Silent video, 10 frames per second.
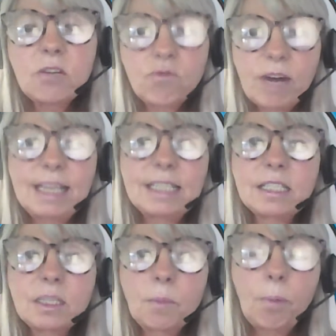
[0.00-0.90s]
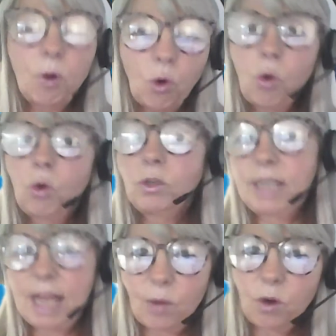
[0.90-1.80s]
great support
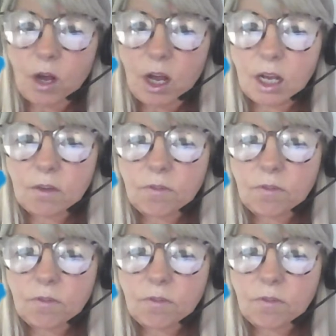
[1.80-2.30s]
network